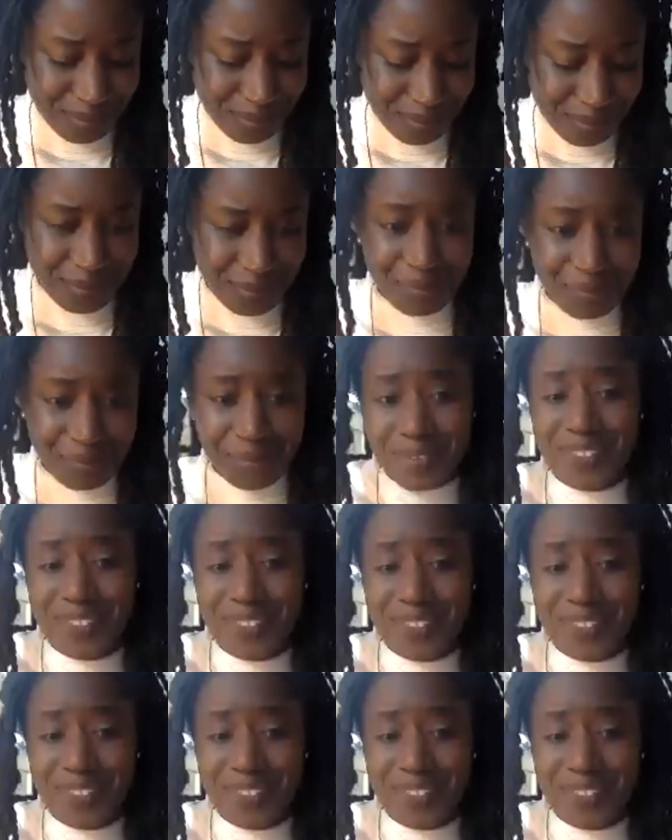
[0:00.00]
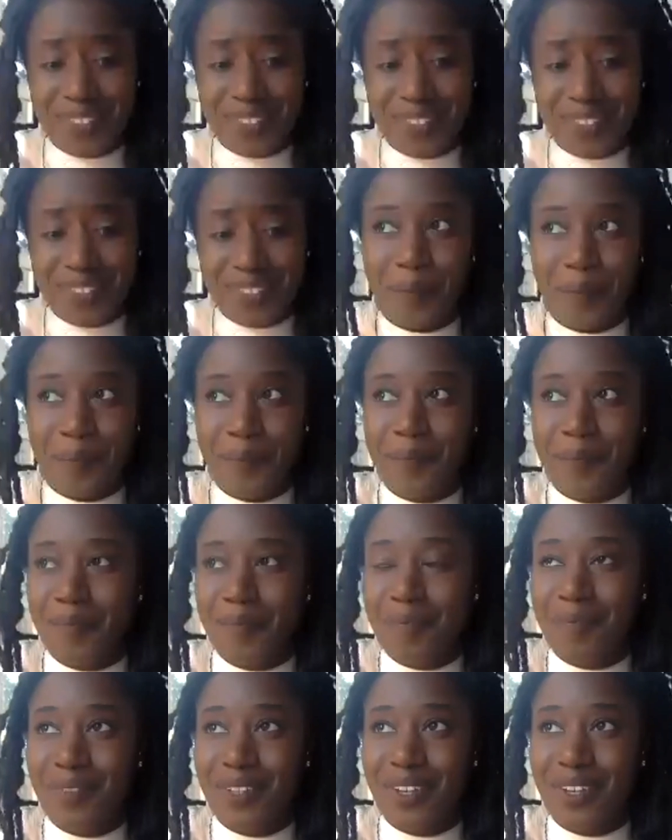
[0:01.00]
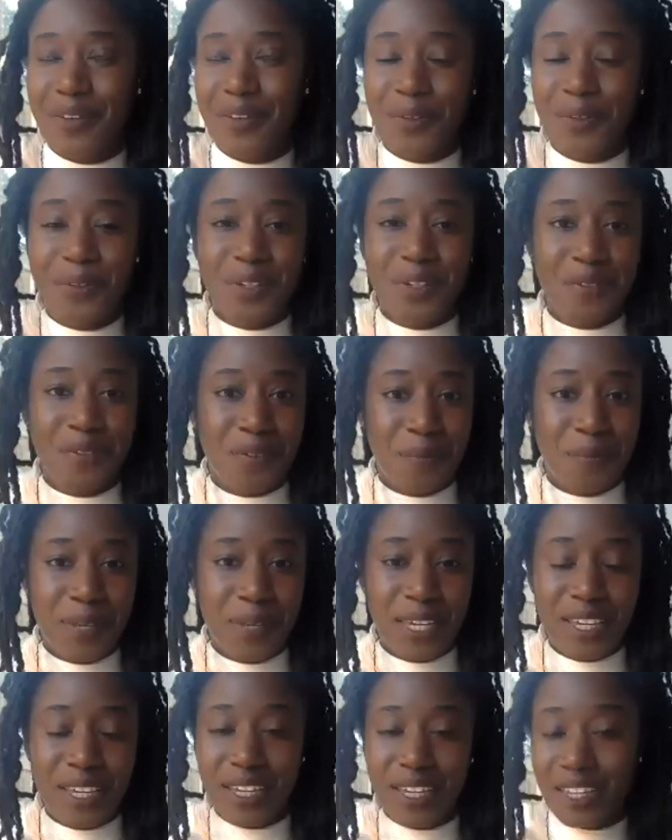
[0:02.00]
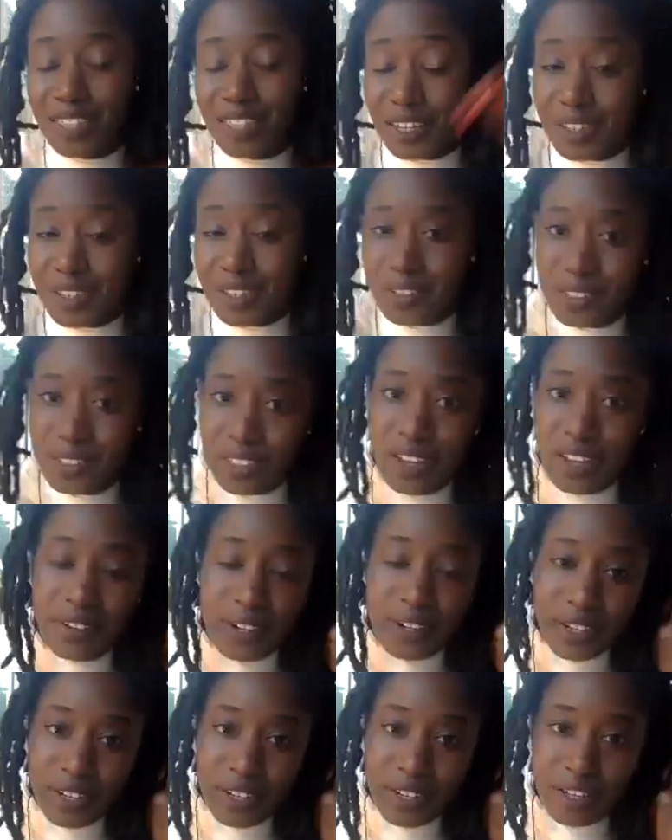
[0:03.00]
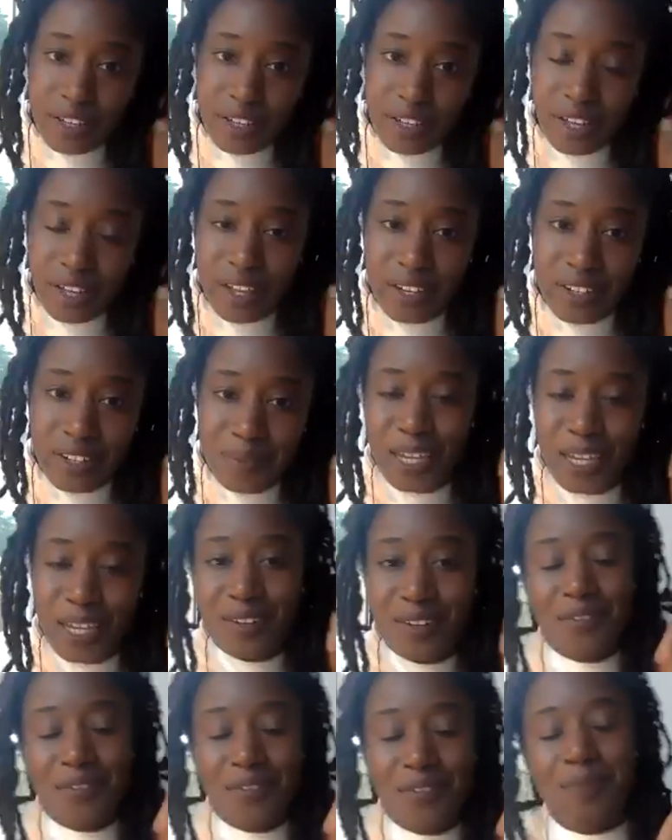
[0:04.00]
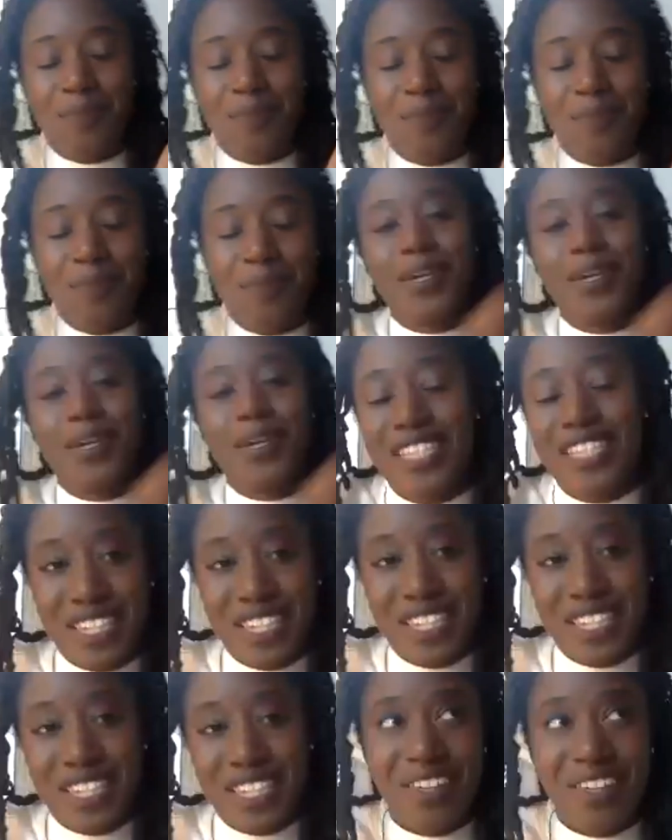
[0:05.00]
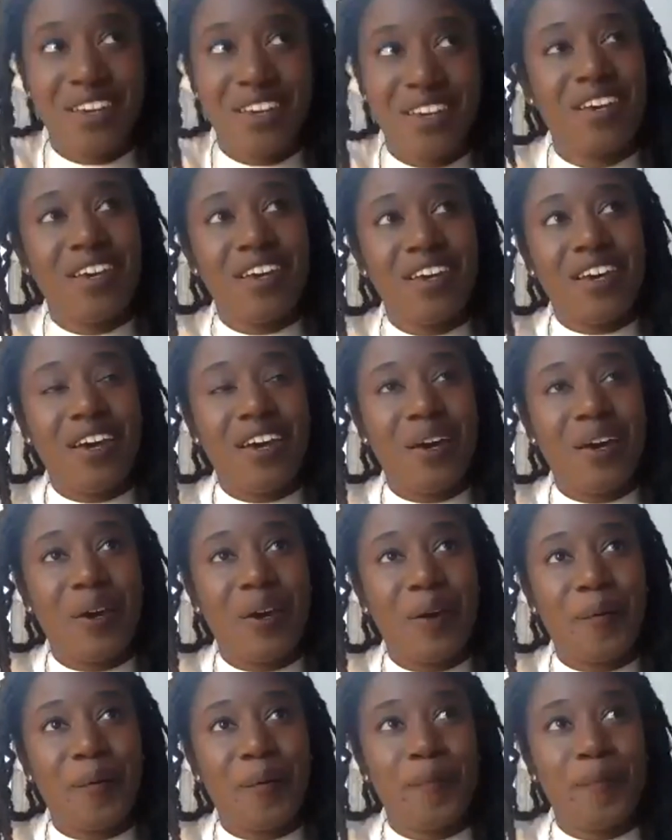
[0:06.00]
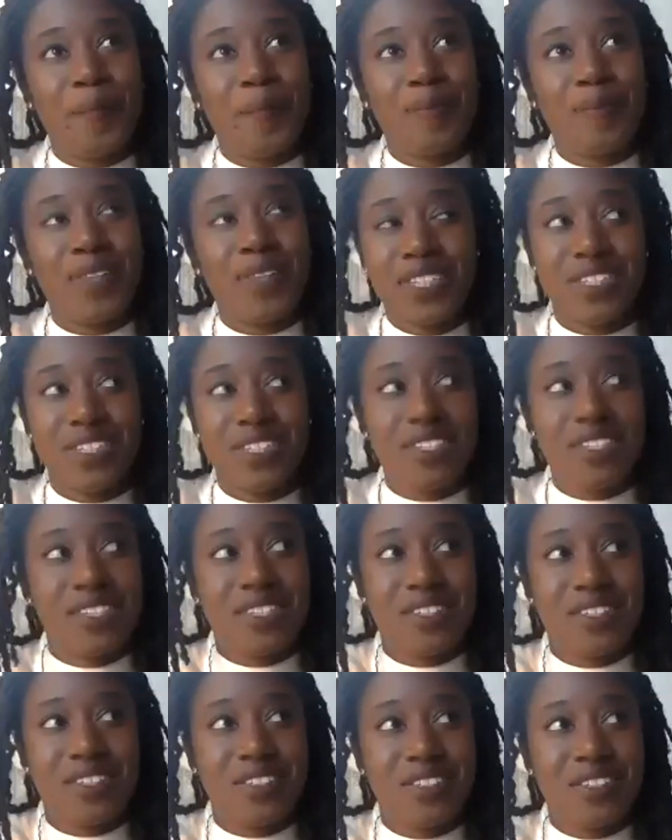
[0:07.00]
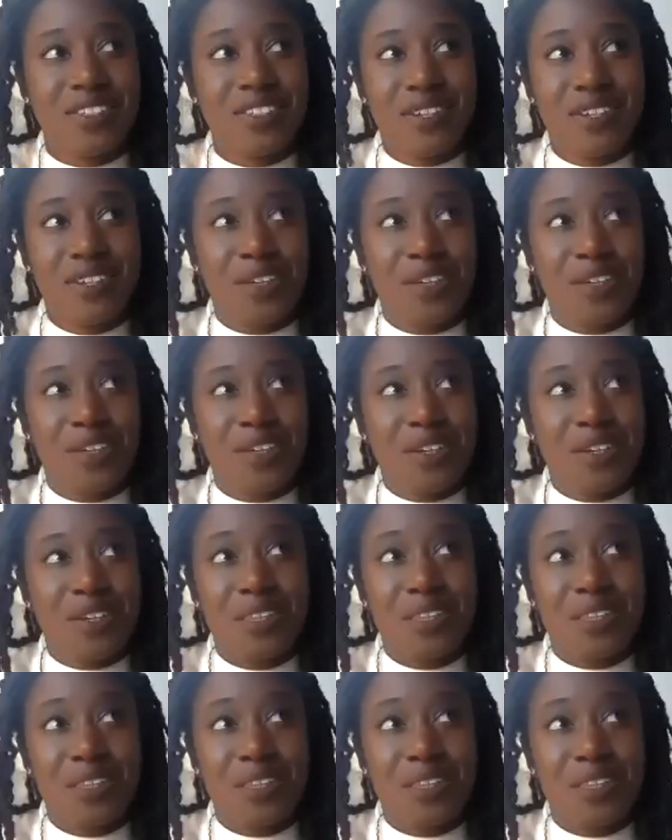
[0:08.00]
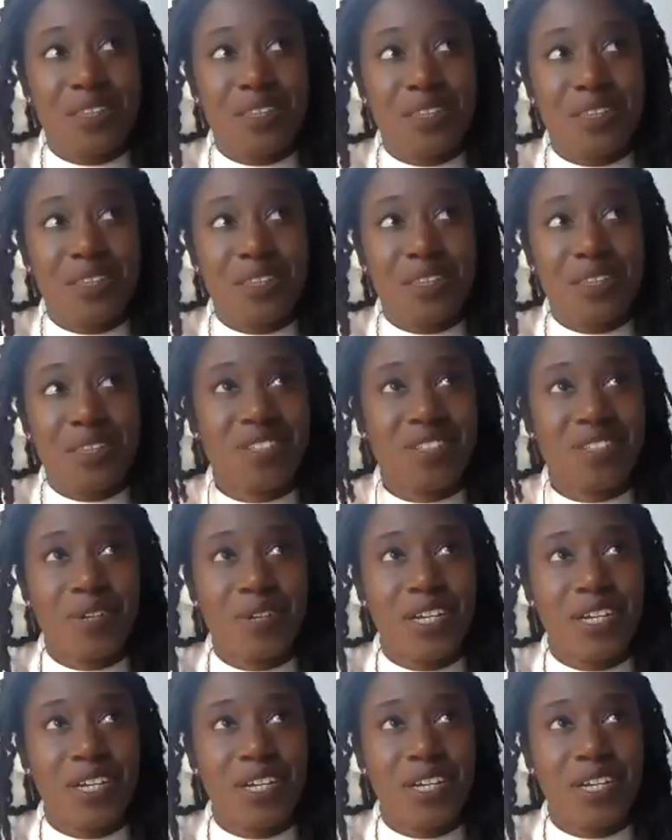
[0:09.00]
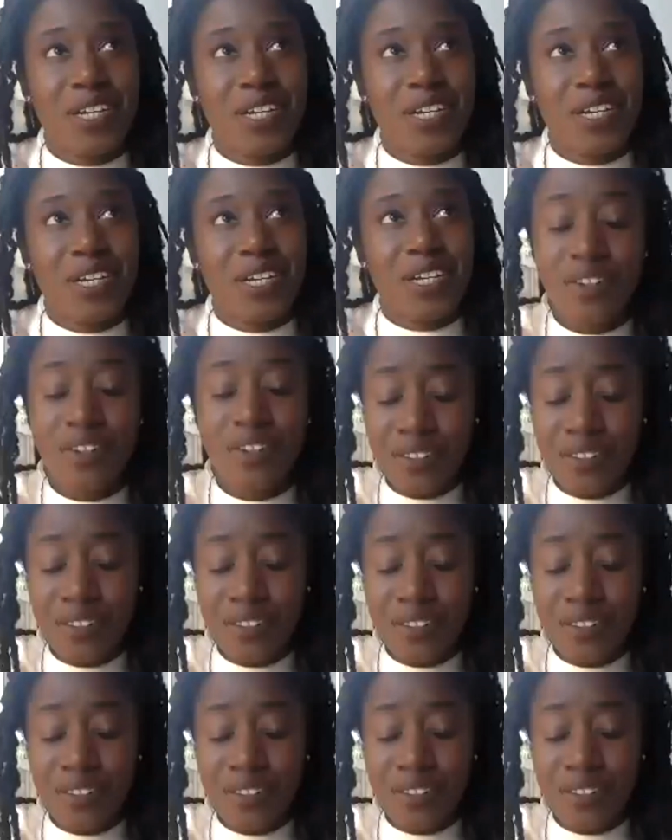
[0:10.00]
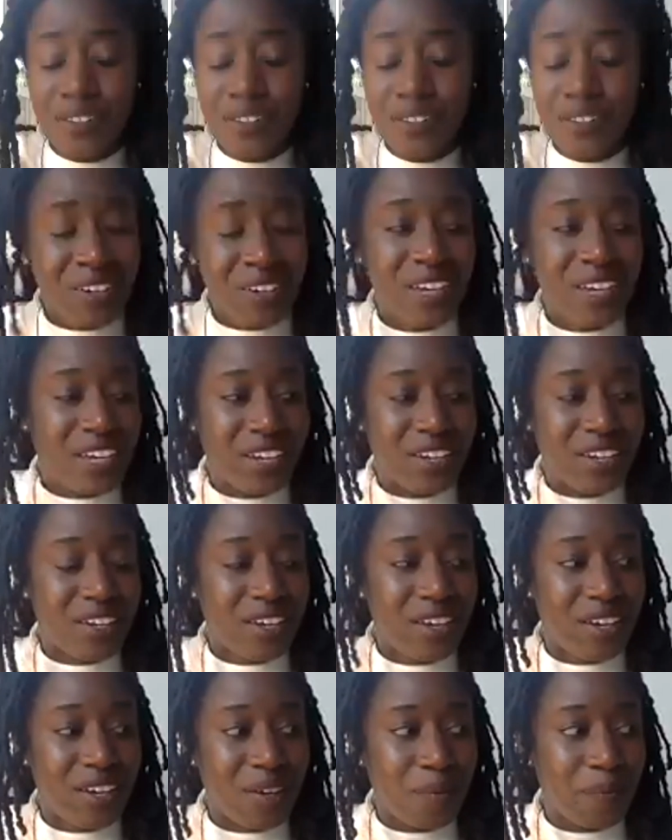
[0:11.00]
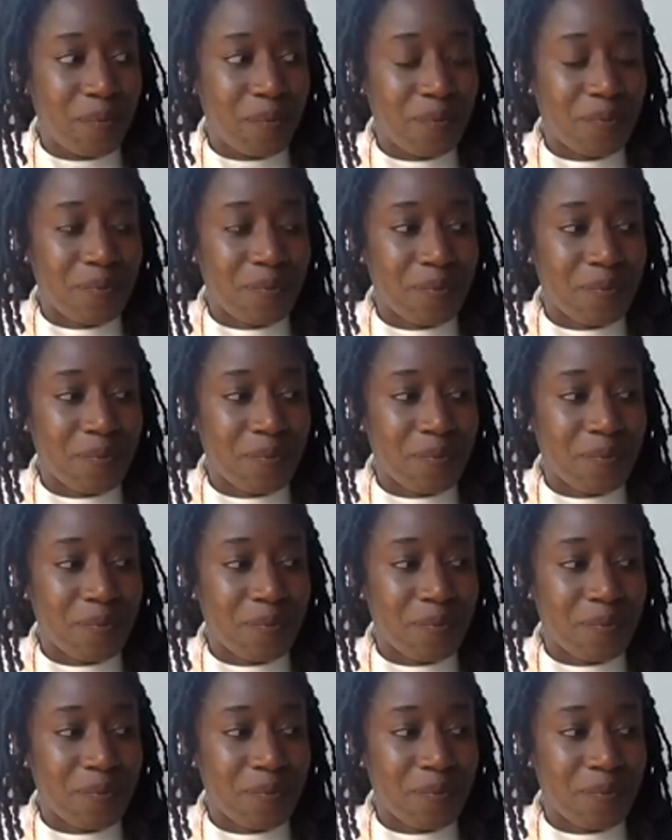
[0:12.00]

Thank you, everyone, for being here. Thank you, Sarah and Ben, for putting this together. This is the strangest reading I've done in